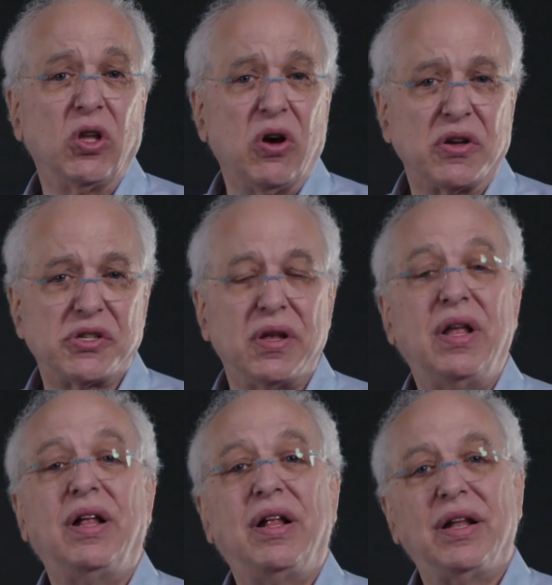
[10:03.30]
looks,
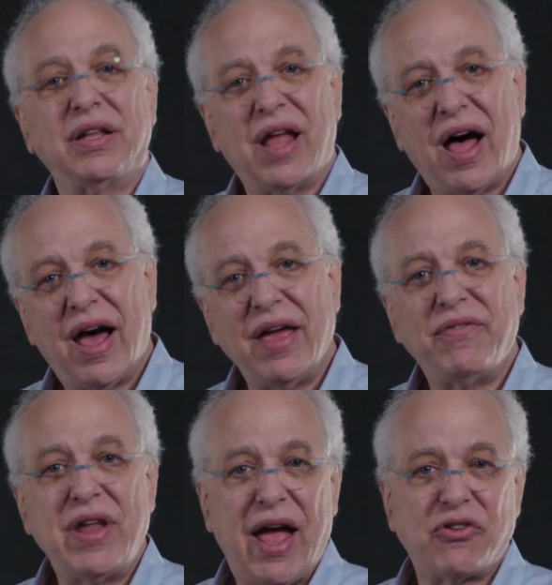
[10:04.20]

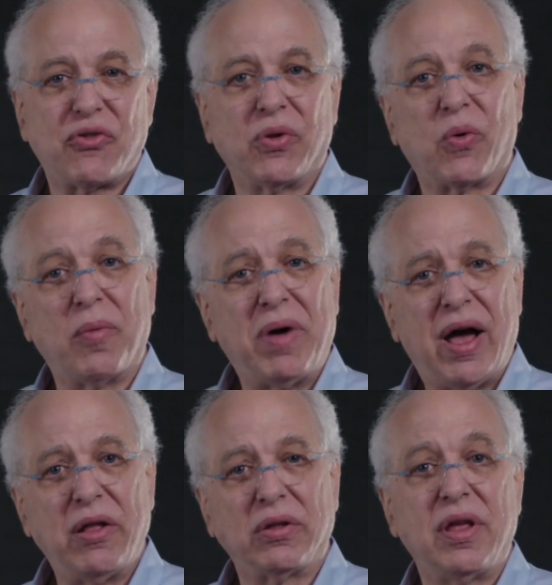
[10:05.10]
live, natural, or
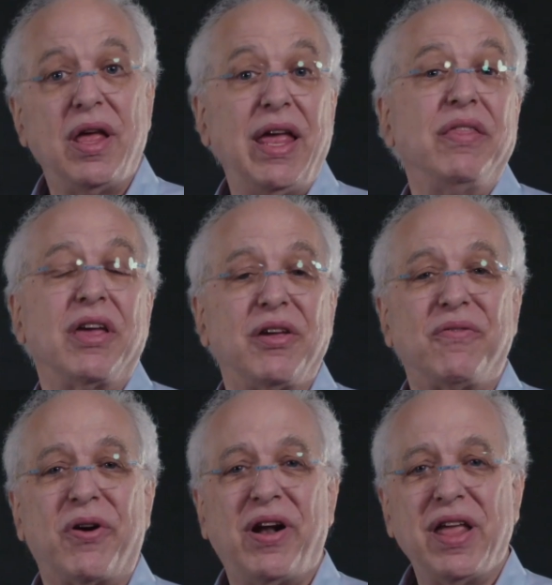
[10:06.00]
mild, in the converted